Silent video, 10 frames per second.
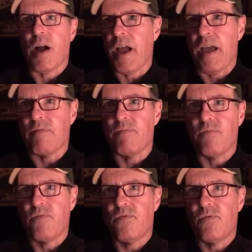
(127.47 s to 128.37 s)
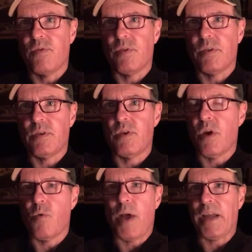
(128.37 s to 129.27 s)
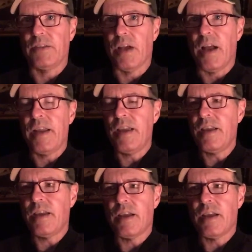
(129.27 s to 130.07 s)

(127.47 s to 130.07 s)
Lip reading: I have no anxiety,